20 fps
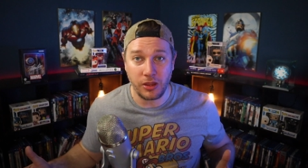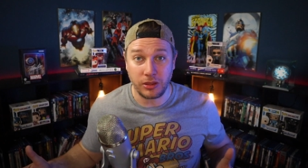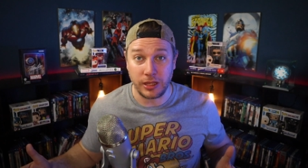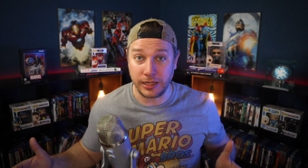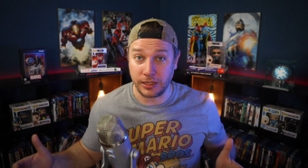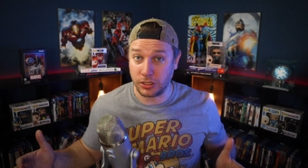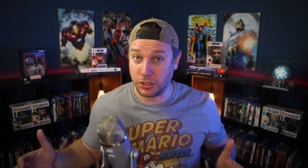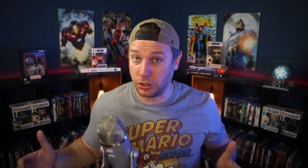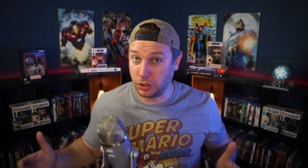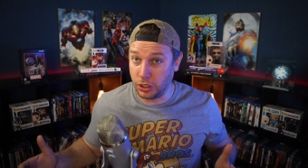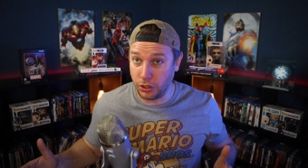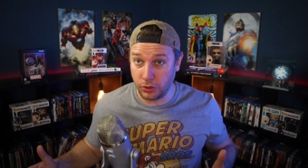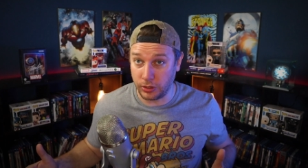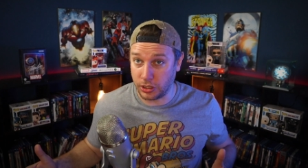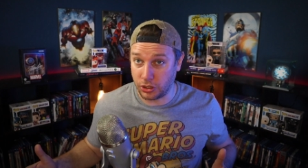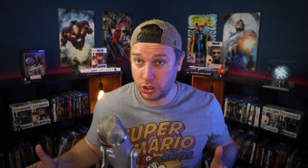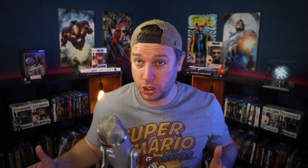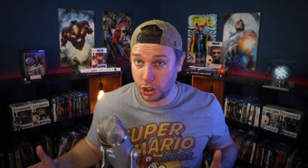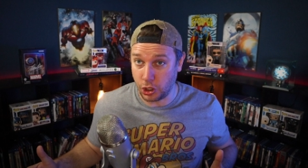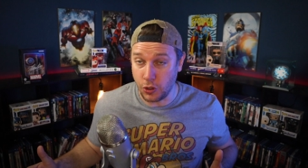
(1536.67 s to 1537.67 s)
like
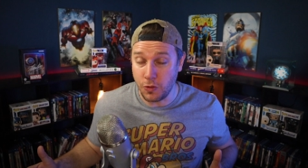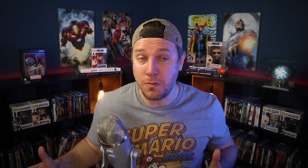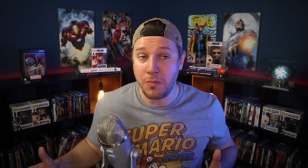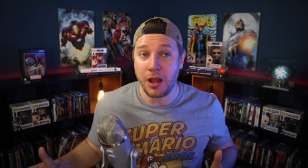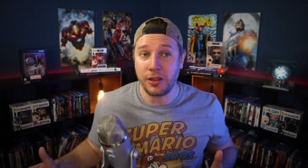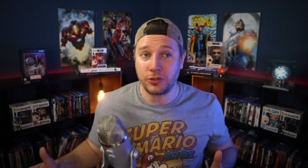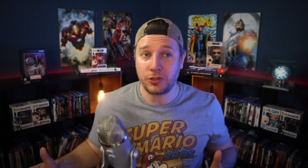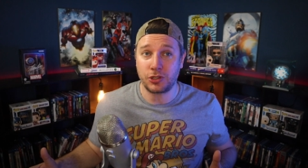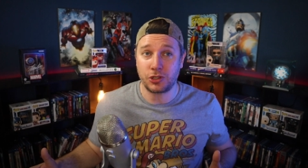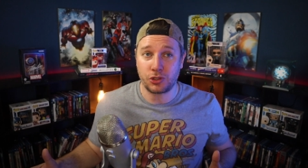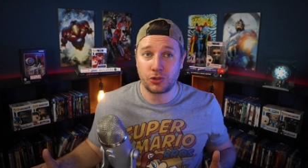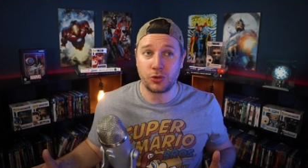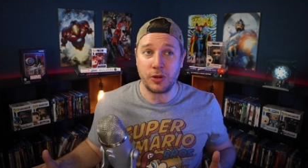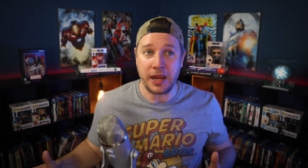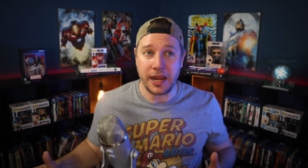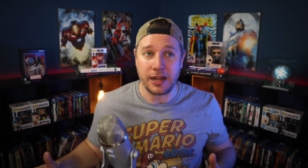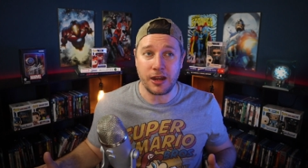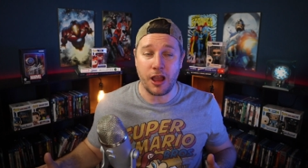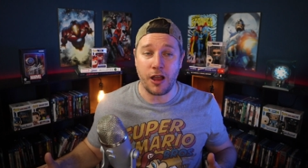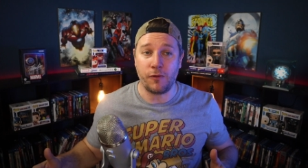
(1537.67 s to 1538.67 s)
literally 2 months
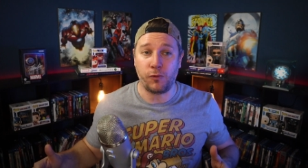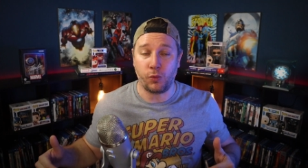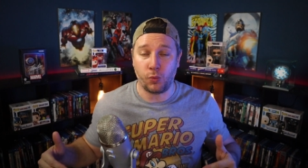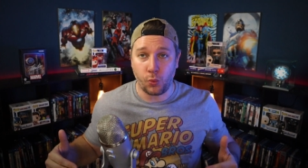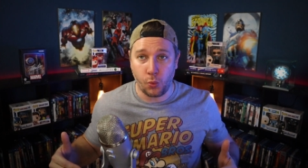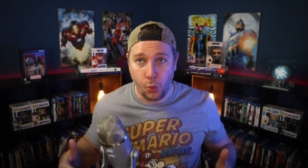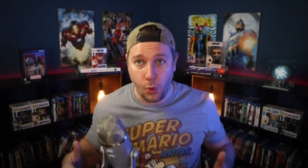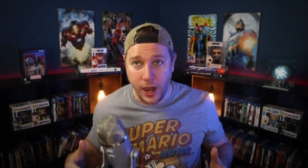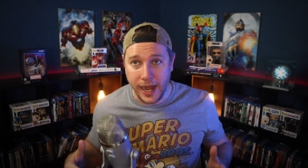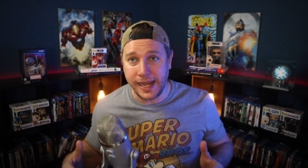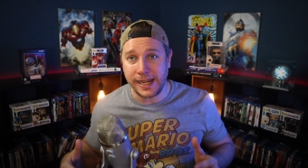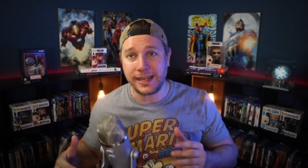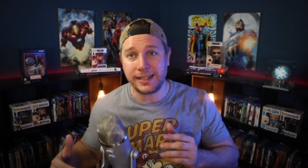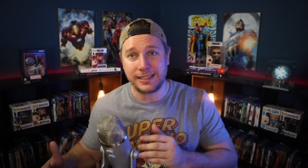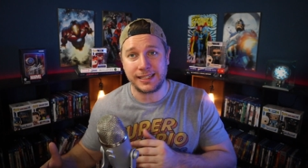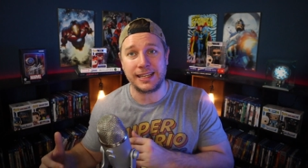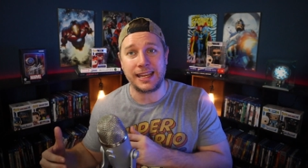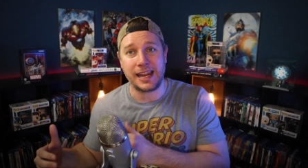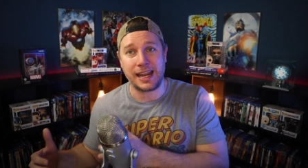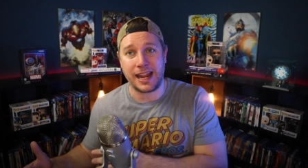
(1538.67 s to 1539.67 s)
straight of
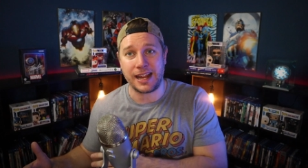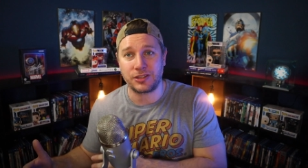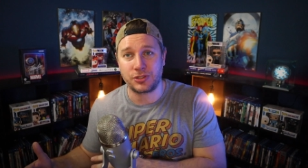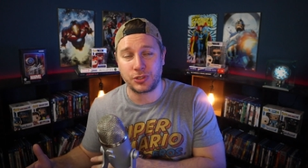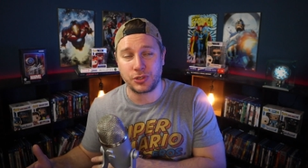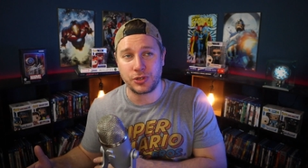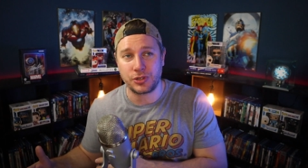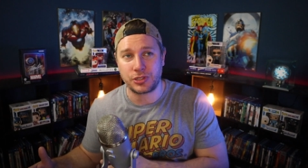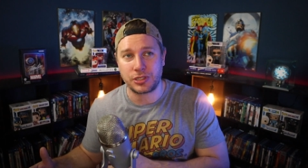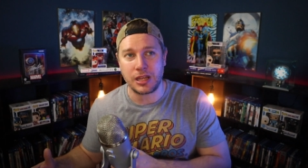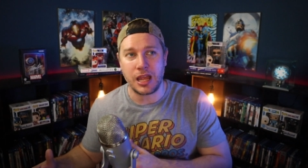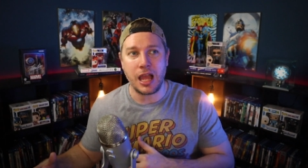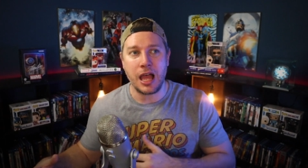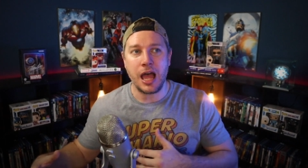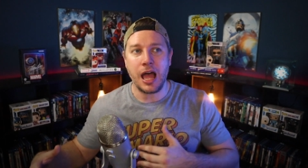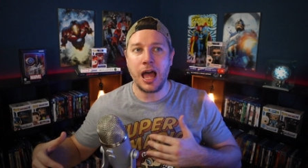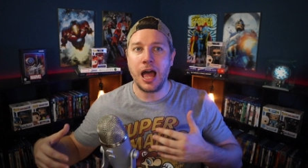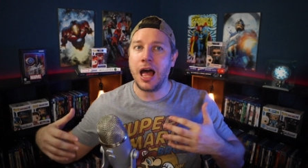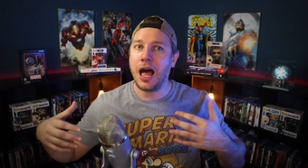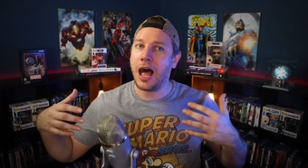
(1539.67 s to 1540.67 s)
waiting to get answers,
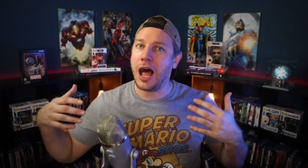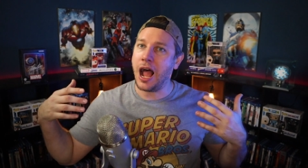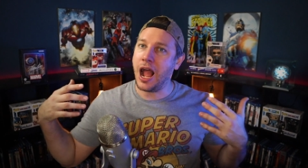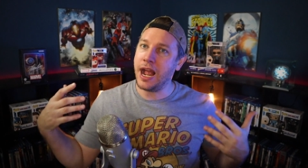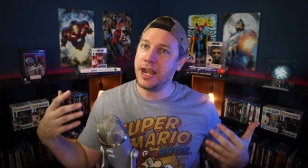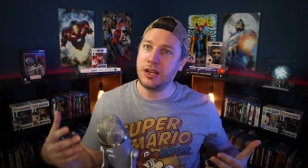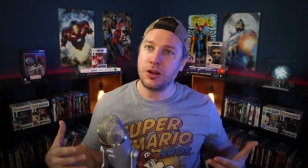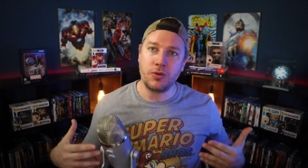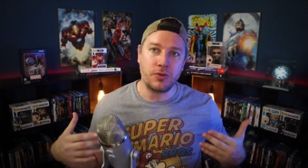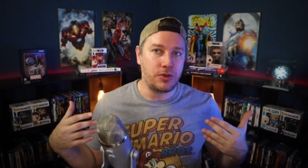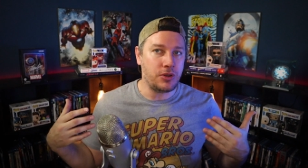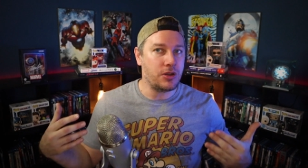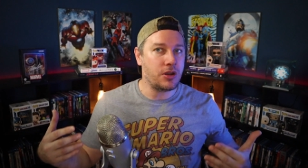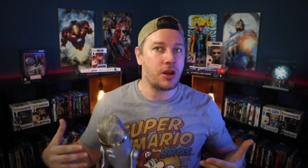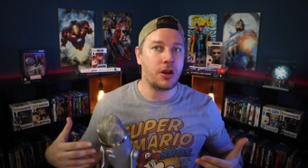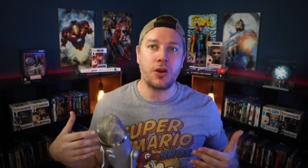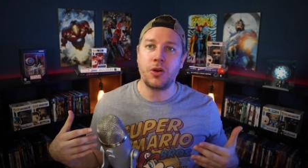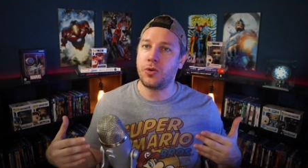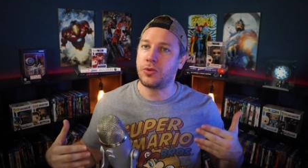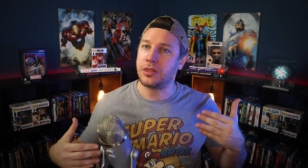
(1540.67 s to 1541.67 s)
I don't
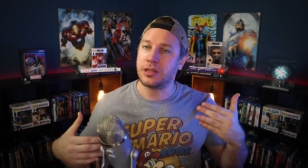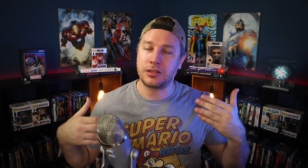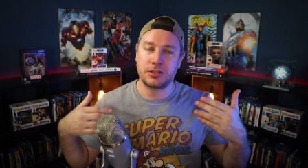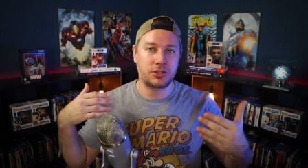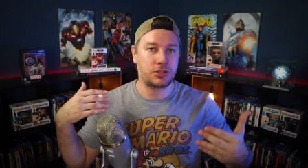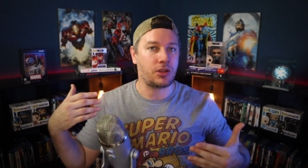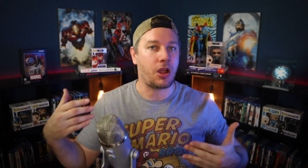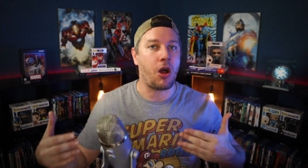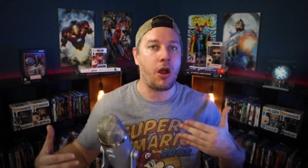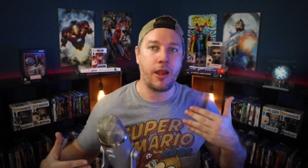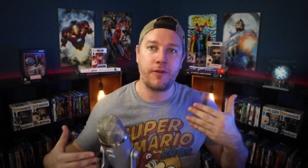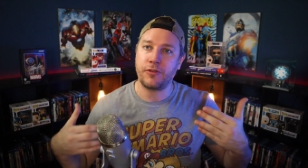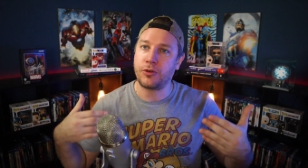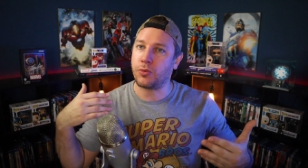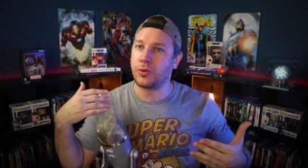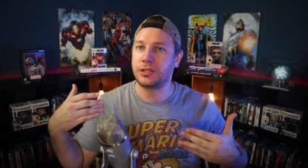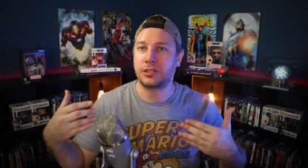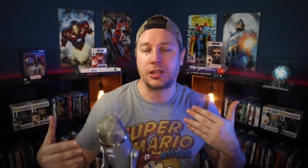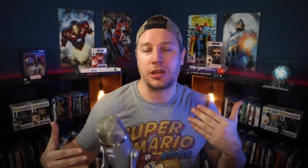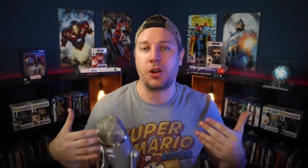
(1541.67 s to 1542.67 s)
know that
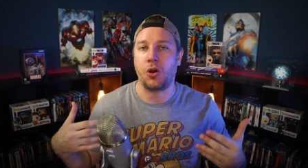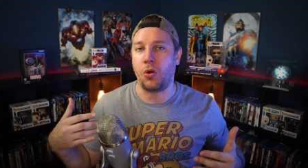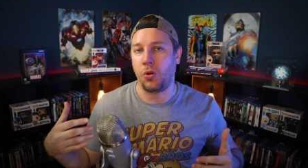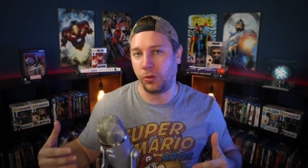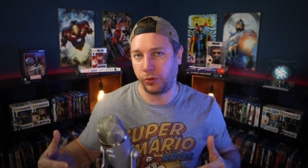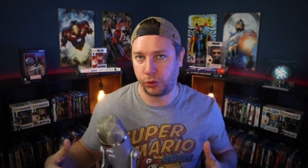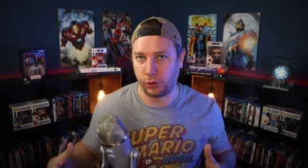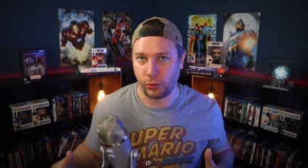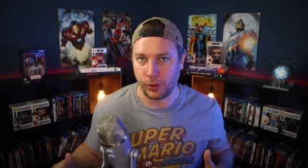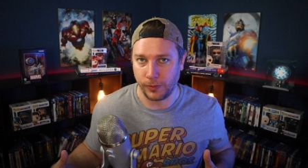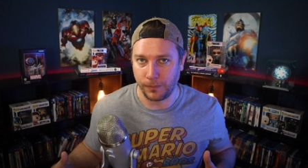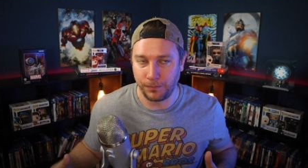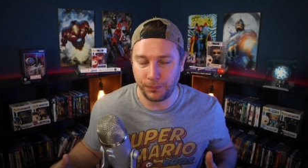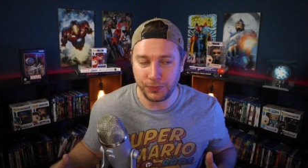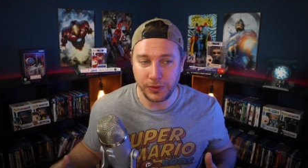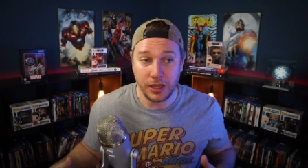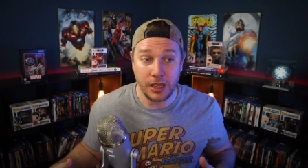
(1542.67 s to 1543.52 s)
everyone's going to hold through.